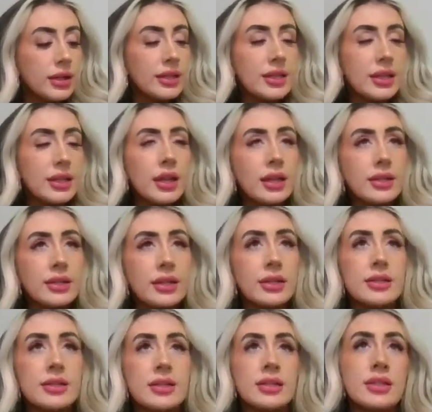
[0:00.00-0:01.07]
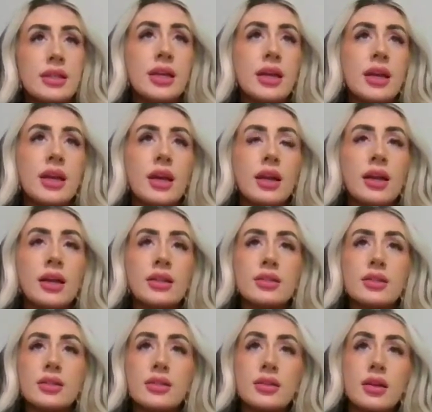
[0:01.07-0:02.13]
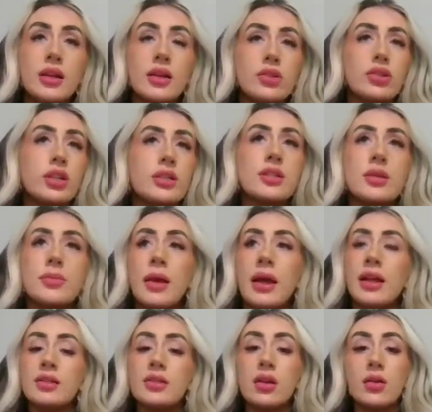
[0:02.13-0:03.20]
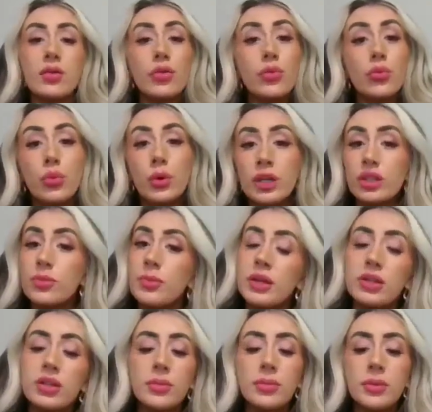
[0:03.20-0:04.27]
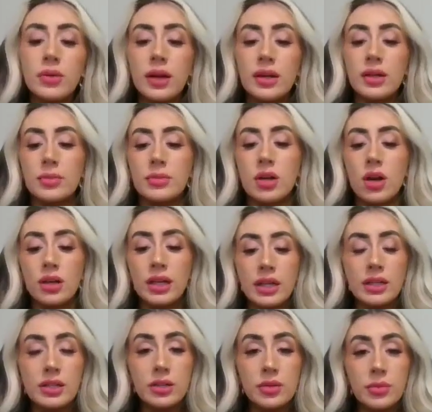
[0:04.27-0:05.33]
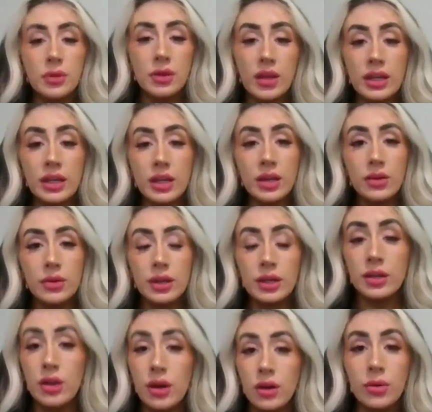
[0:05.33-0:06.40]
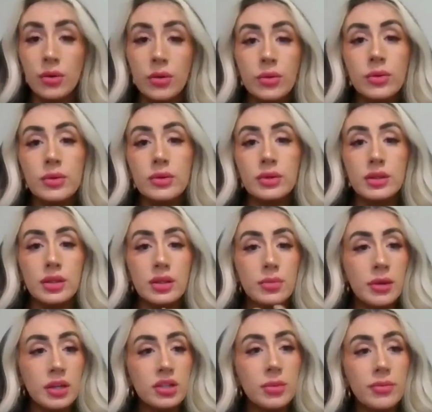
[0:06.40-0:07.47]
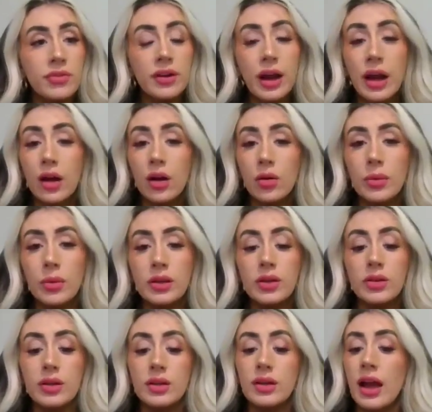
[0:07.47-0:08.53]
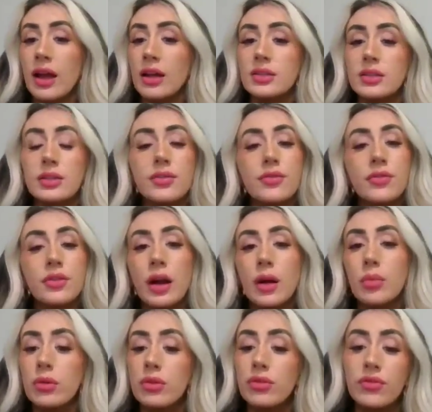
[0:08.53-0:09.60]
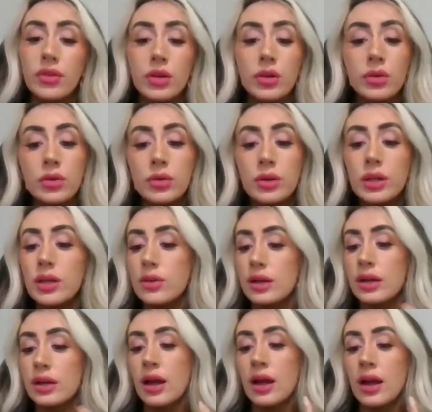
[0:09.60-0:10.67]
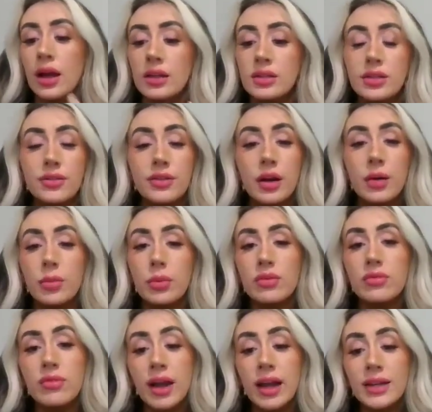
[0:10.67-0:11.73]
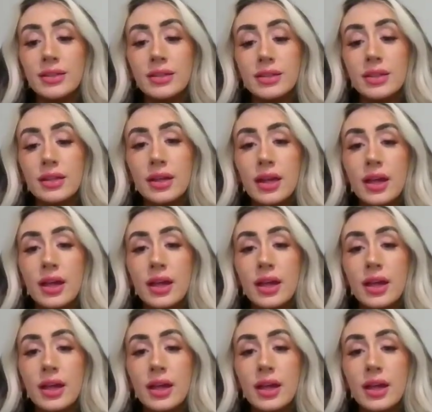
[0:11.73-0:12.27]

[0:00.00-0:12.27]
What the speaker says: it's inconsistent, and it just depends on which bishop you end up talking to, but like you can go to the bishop for help, and you can ask for help with food, you can ask for help with rent,